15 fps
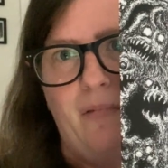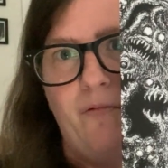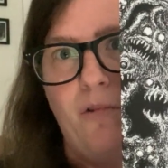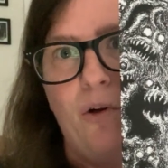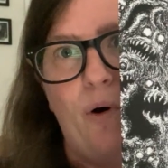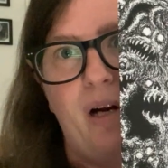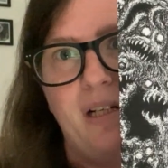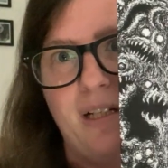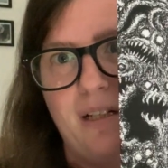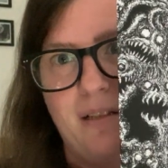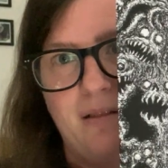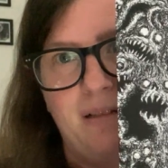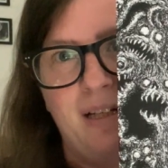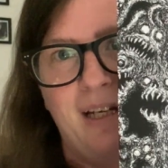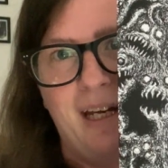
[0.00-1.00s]
no idea
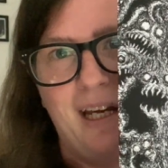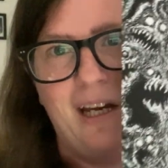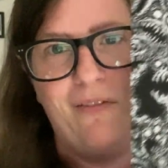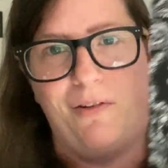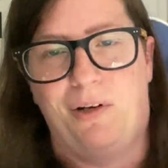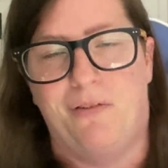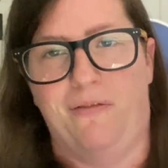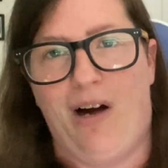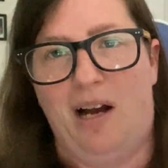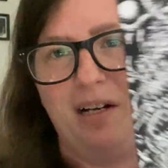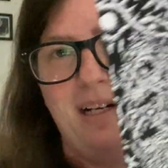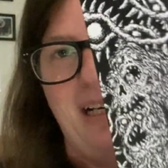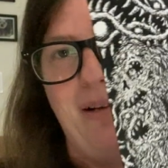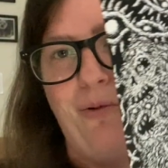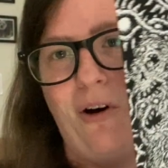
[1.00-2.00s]
if you could find
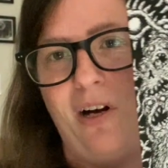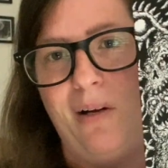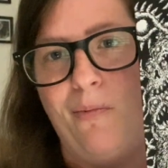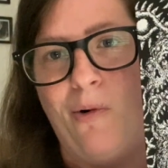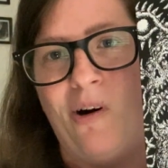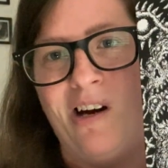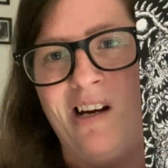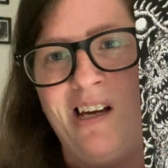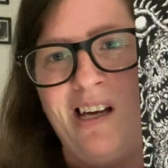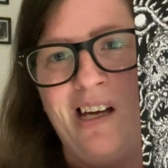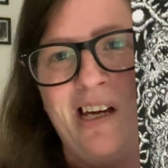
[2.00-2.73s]
it anywhere anymore.